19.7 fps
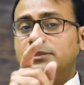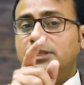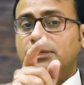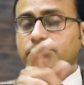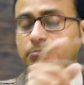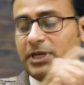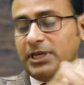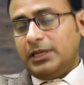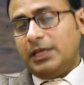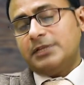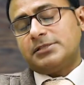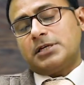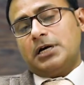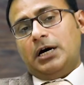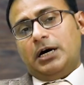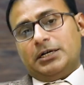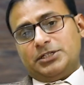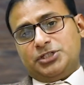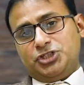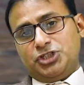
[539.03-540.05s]
the meanings
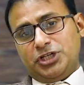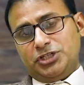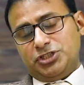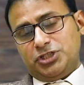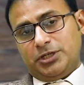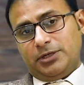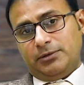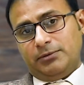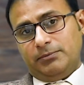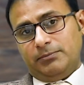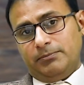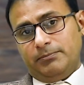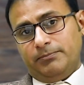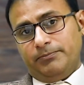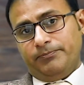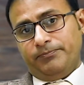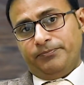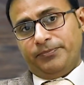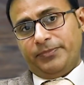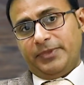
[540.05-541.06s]
are changing.
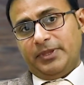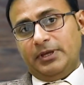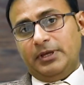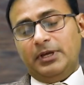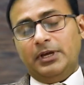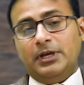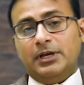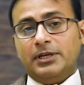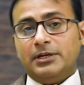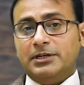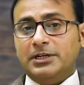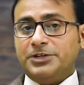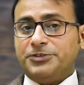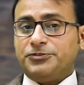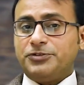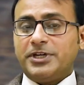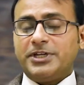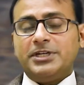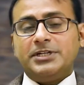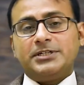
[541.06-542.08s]

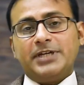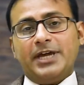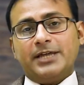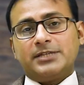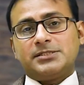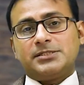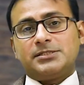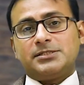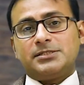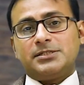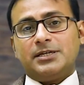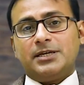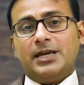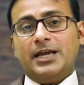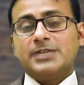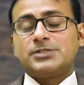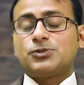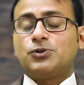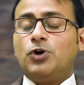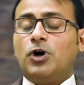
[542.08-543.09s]
Literary text
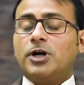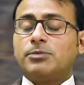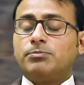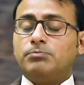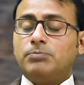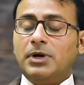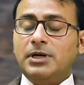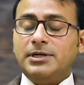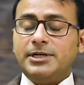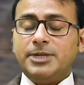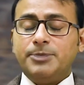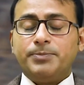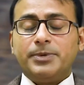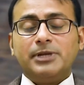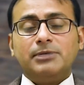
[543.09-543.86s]
has got multiple